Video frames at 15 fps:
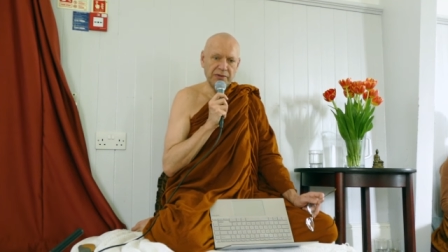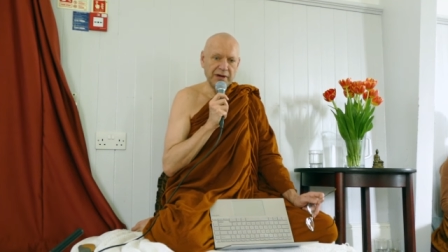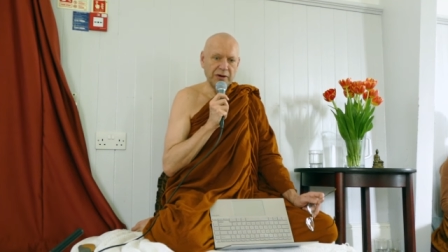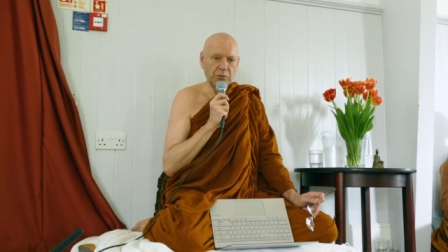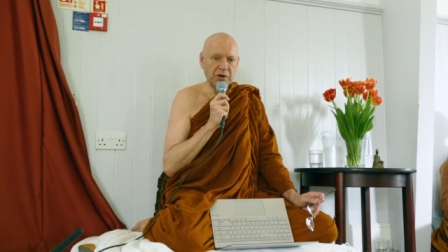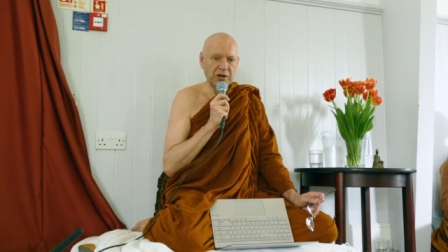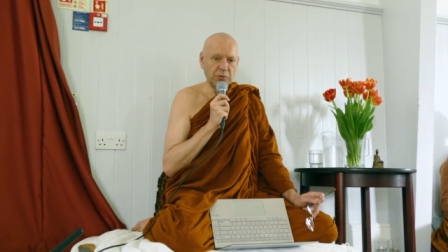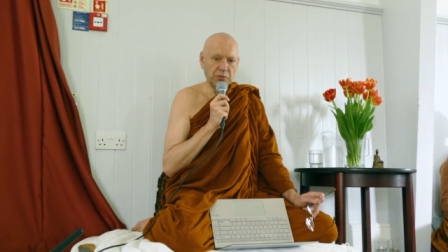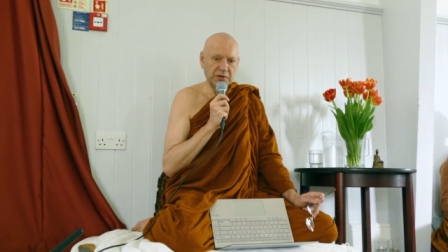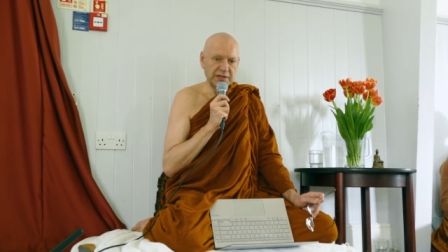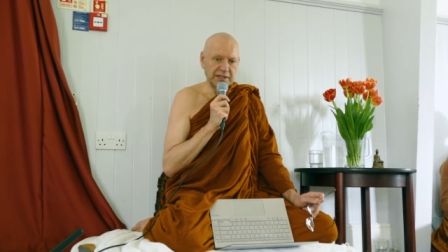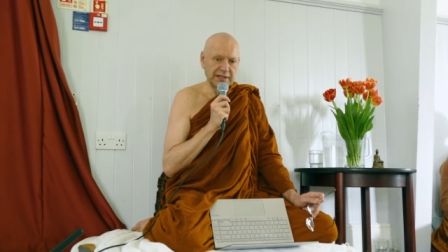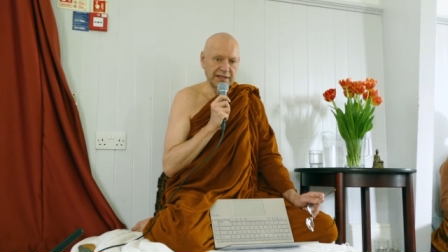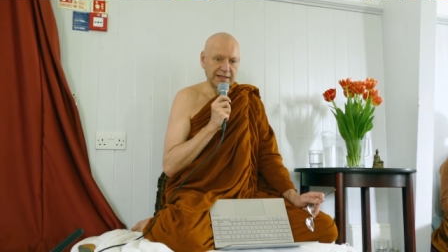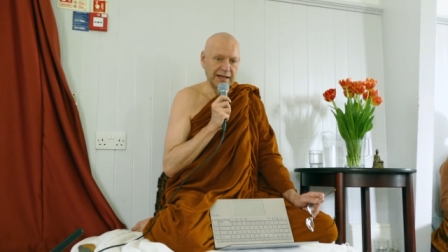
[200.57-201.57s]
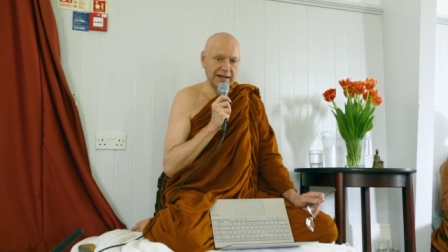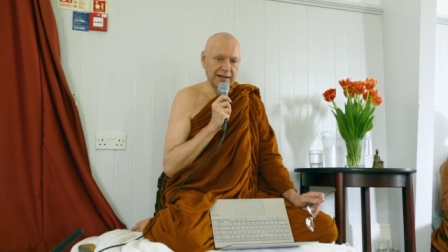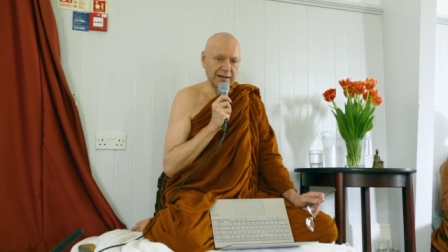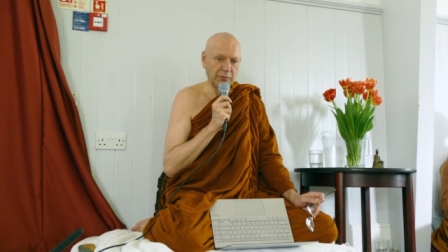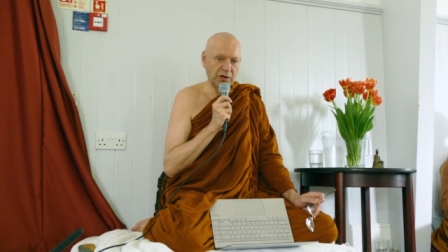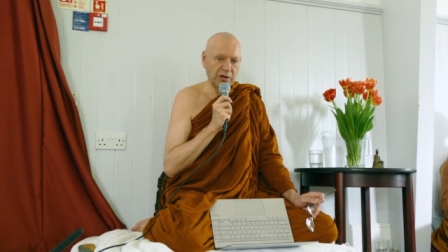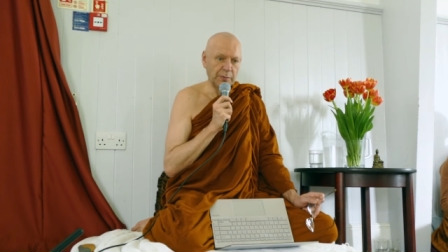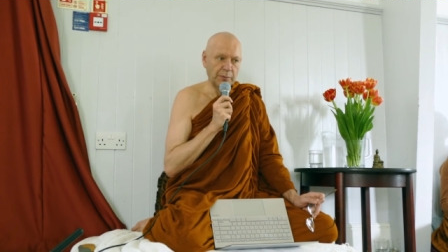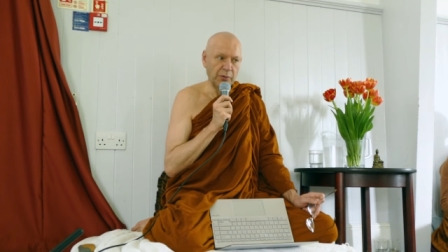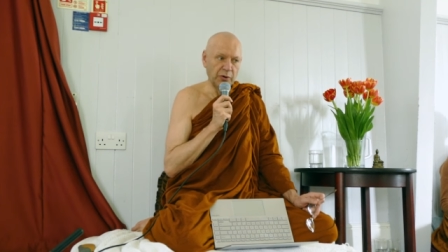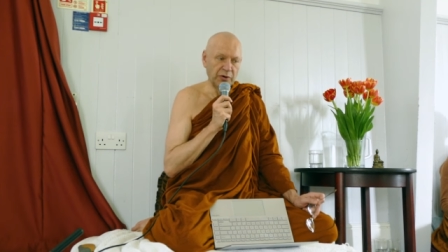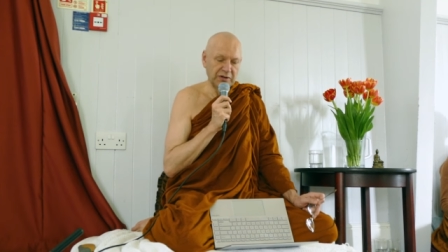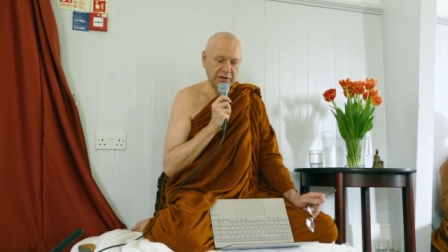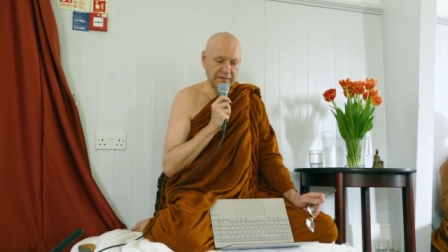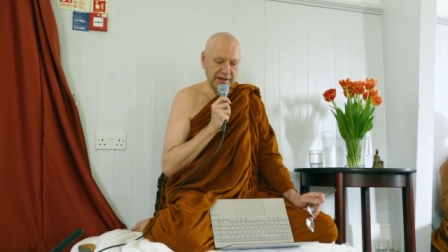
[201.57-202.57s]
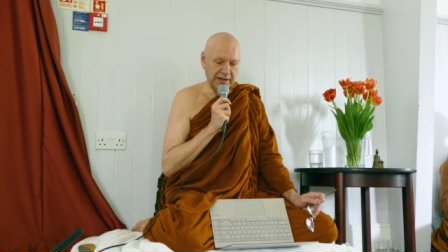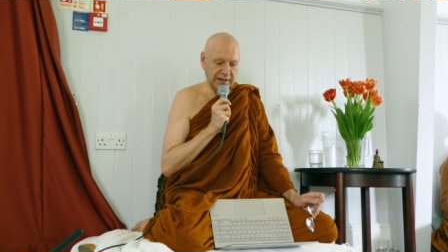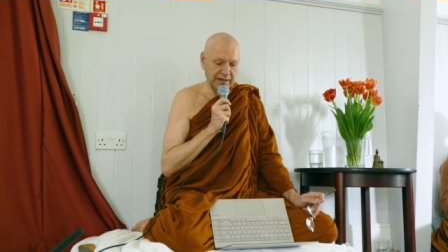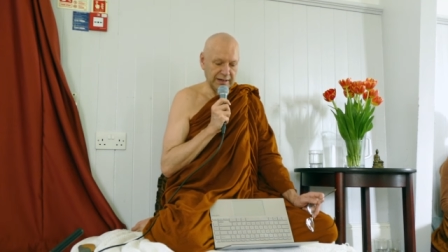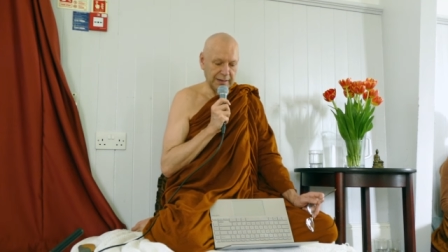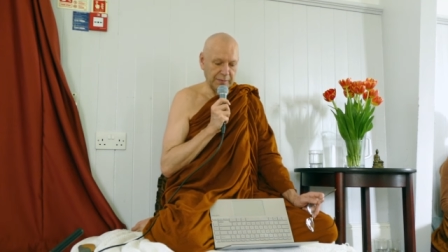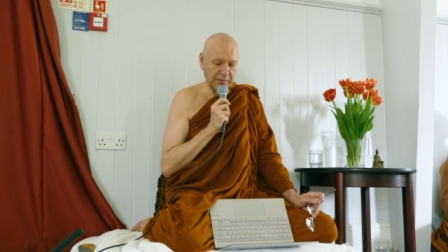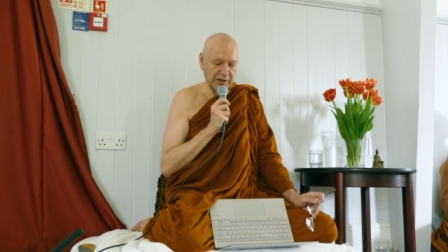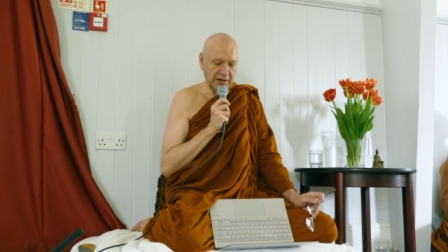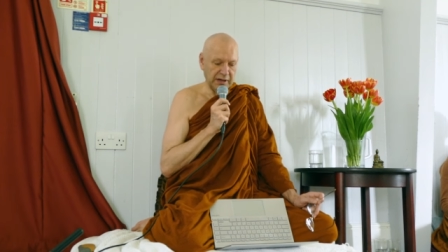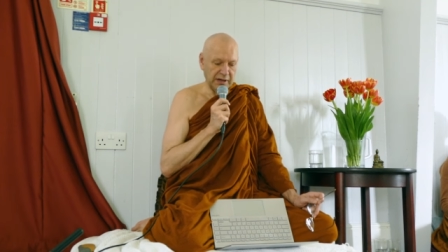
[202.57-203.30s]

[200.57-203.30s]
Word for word: Yeah, what was, again, what motivated him, uh,